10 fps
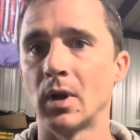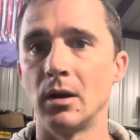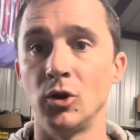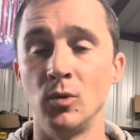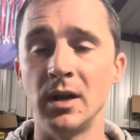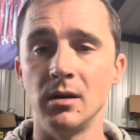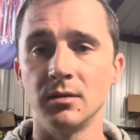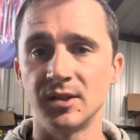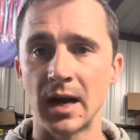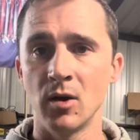unique
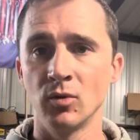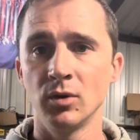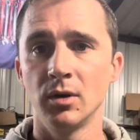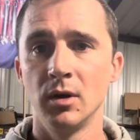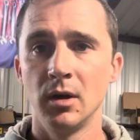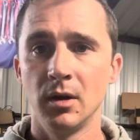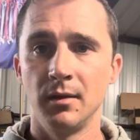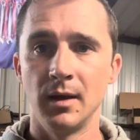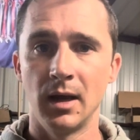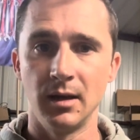sound
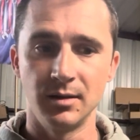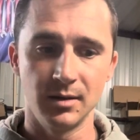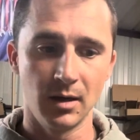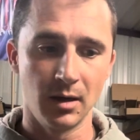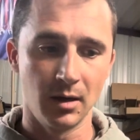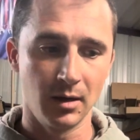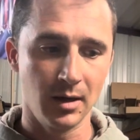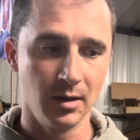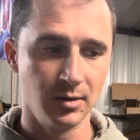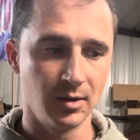that
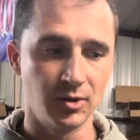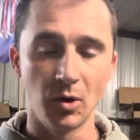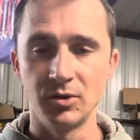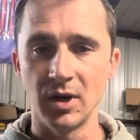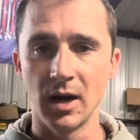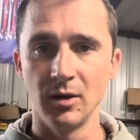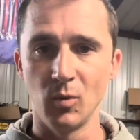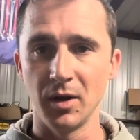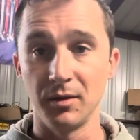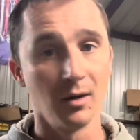is associated
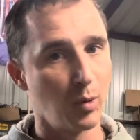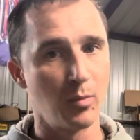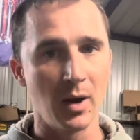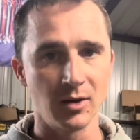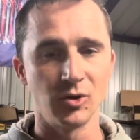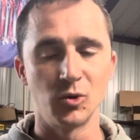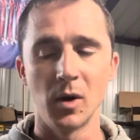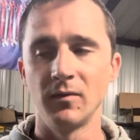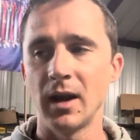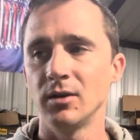with a pump action
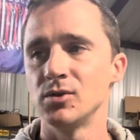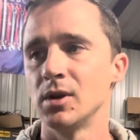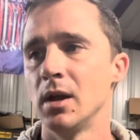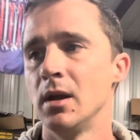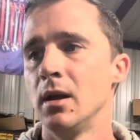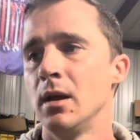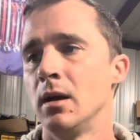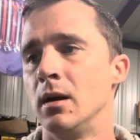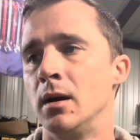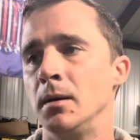12 gauge.
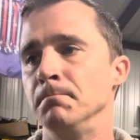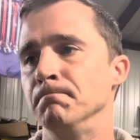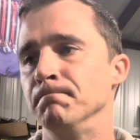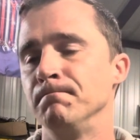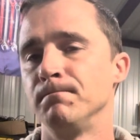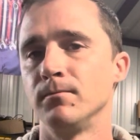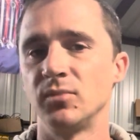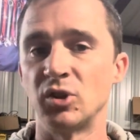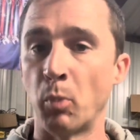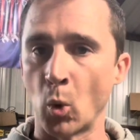
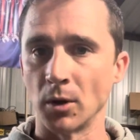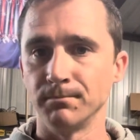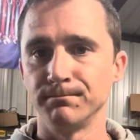Support,